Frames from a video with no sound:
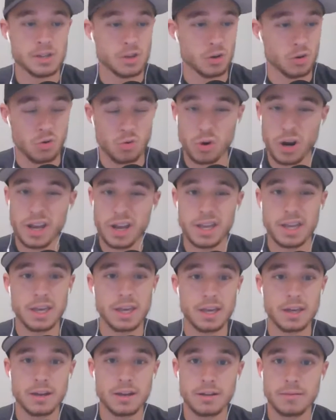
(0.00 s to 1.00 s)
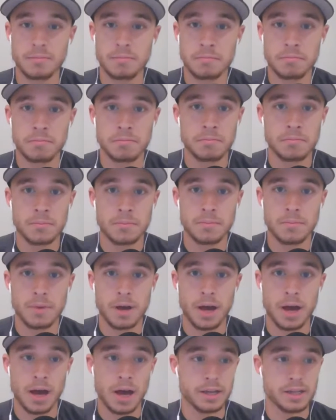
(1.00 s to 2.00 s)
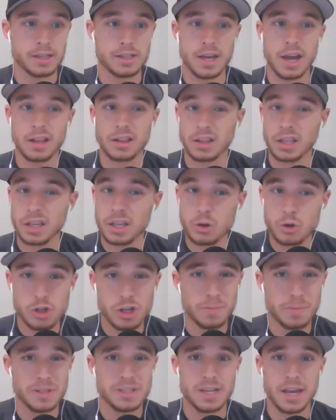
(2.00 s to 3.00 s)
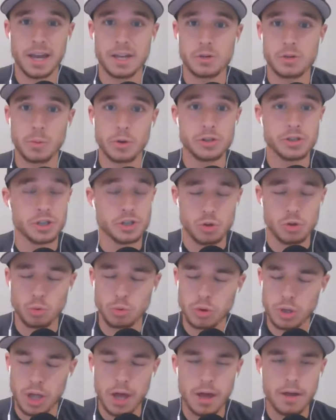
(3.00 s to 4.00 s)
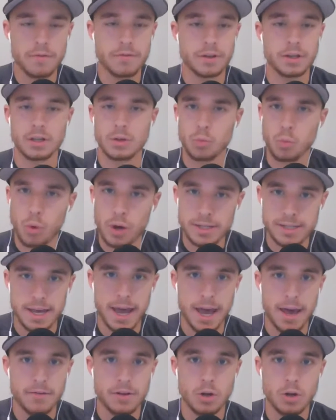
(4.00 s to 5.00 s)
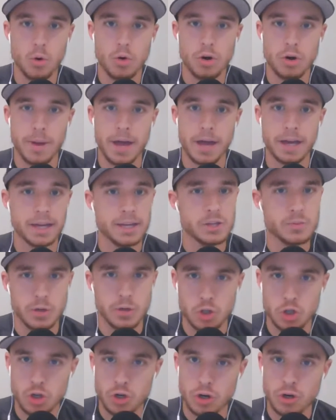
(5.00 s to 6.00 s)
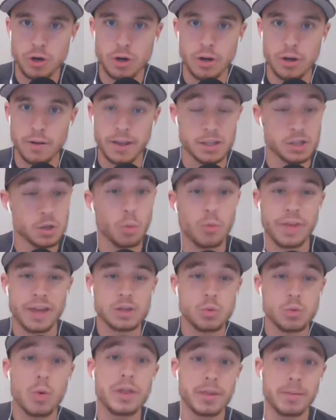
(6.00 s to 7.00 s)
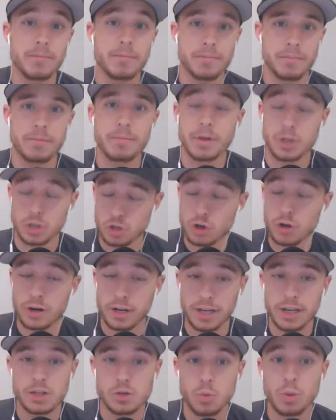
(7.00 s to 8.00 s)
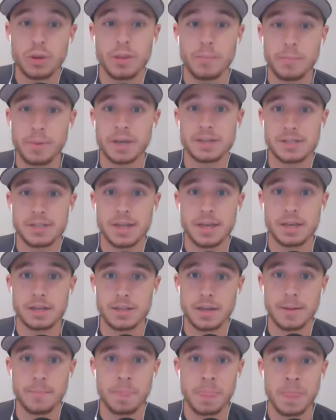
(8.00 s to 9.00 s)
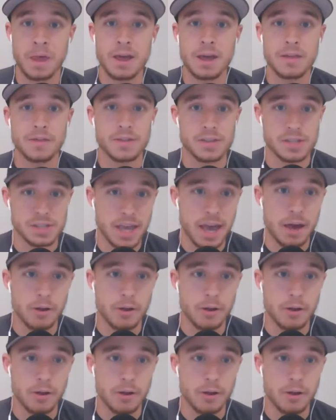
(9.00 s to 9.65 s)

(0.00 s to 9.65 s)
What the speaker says: He's a great kid. He's got leadership intangibles that you love and you want to have in a quarterback. He's mature. Maturity is one of the biggest things that the